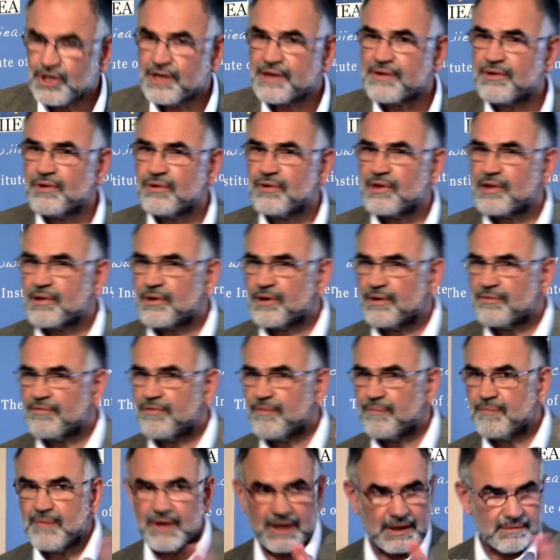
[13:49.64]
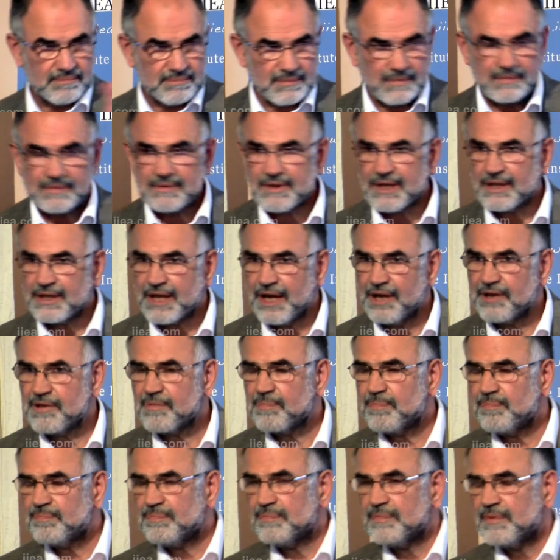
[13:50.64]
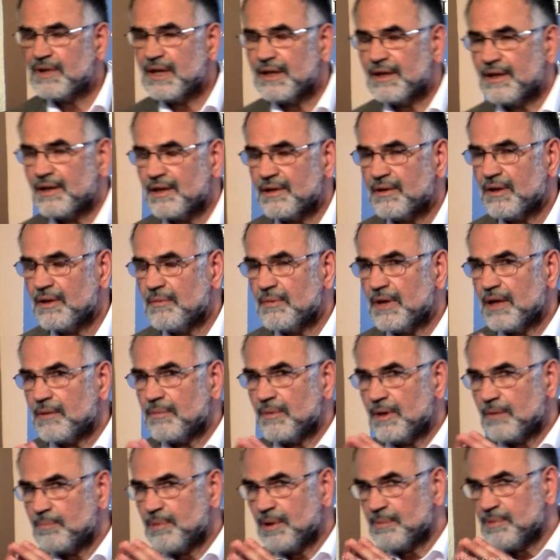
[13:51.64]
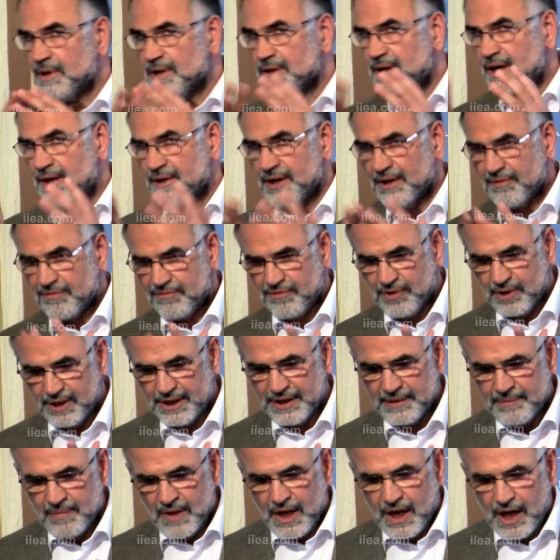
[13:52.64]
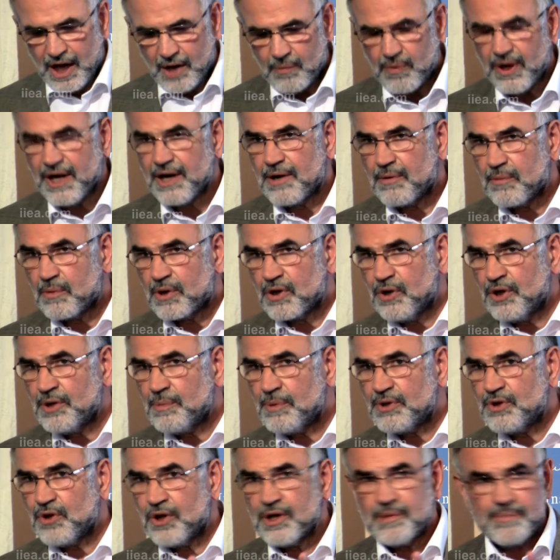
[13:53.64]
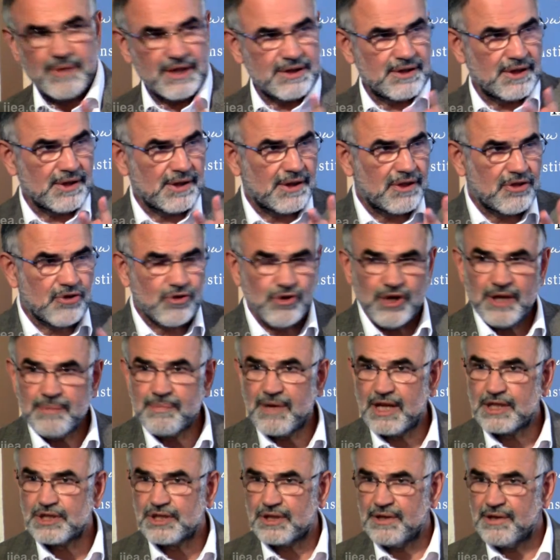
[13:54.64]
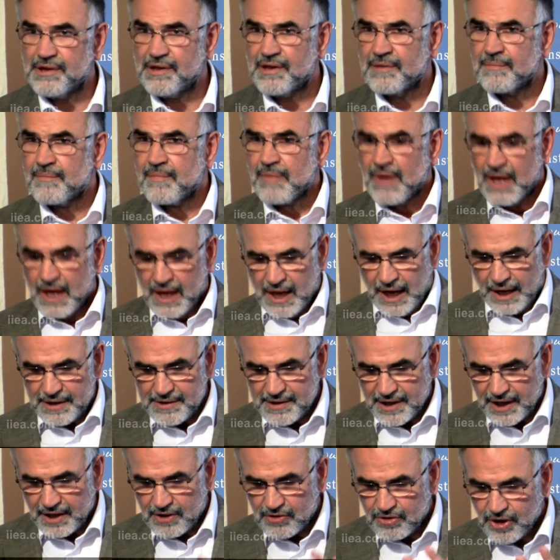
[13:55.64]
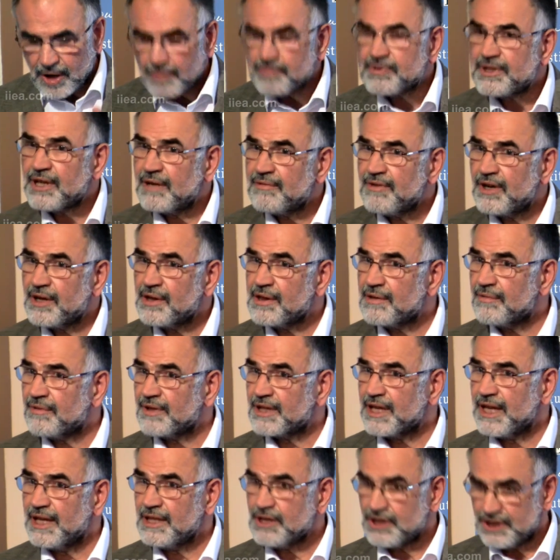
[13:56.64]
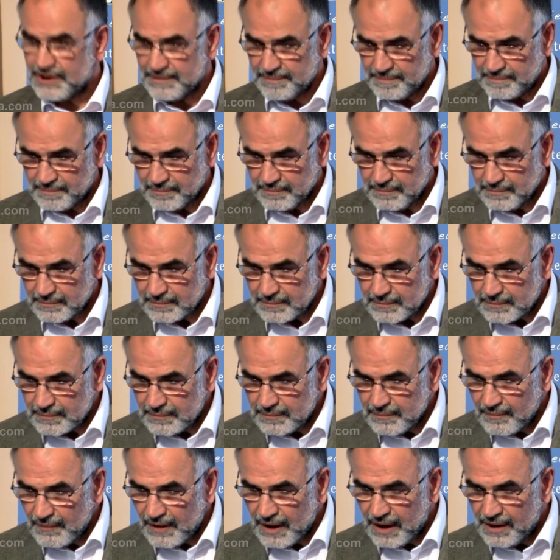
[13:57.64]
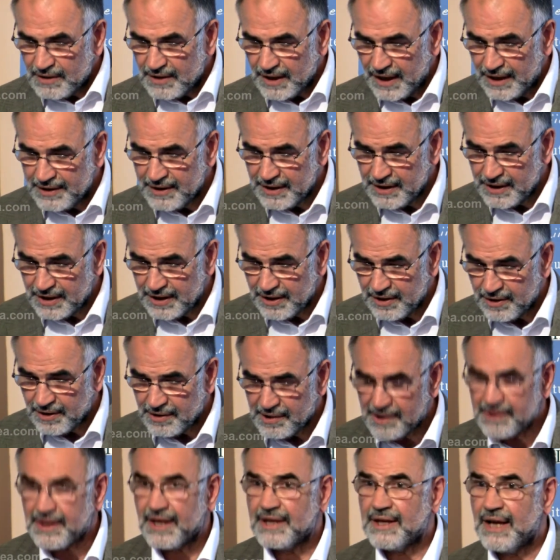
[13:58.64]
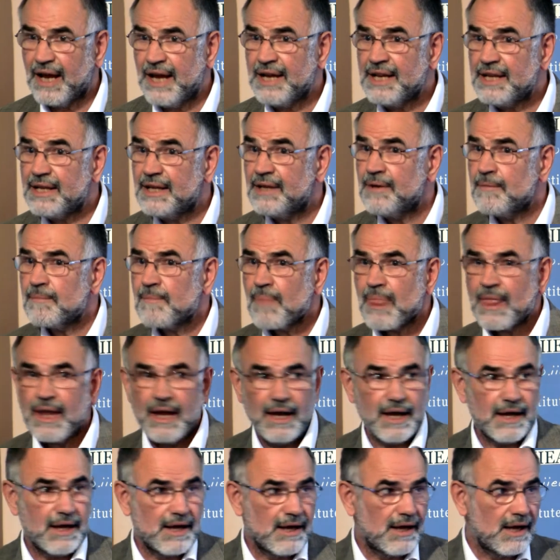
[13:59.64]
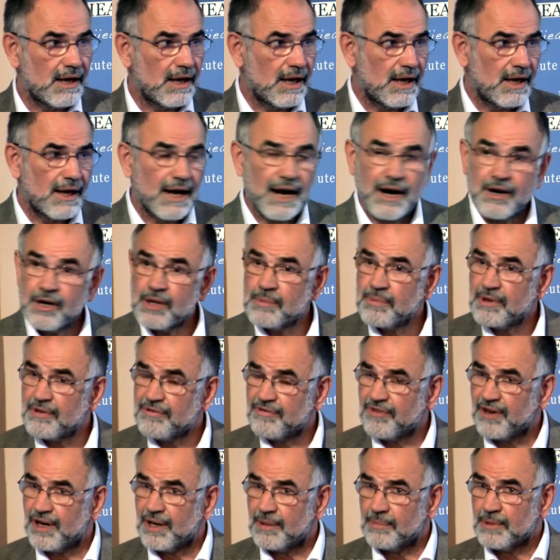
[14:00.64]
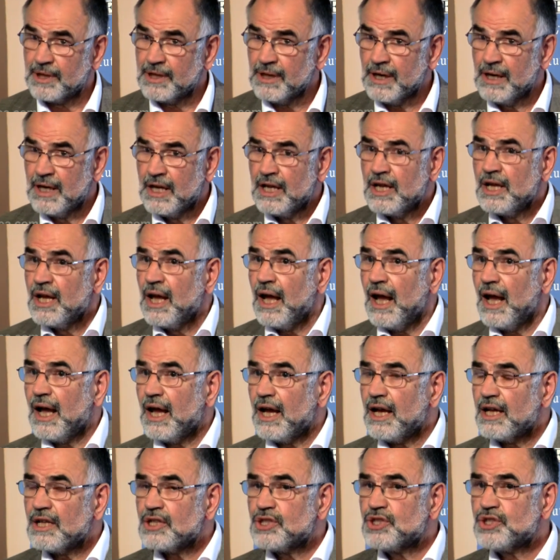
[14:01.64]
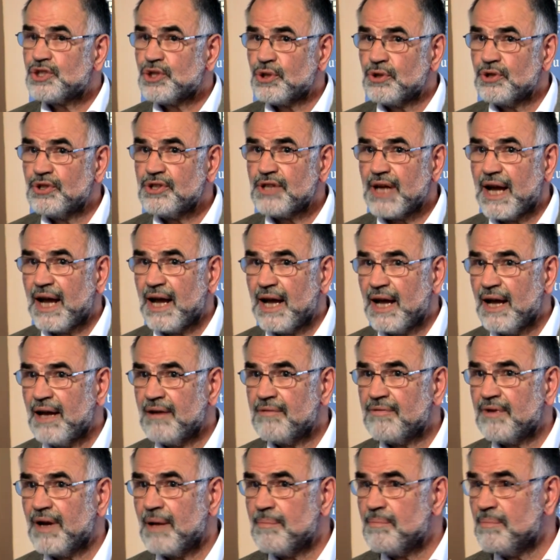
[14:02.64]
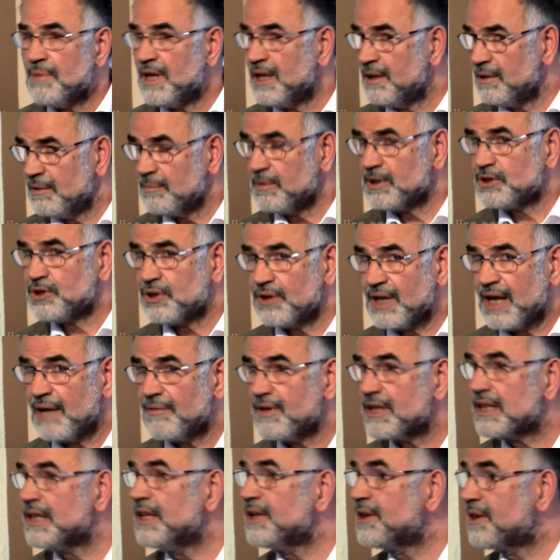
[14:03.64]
just to sort of, in case people are not fully aware, we're going to be talking about these 3 measures. As a crop diversification, the idea here is that any arable farmer should have at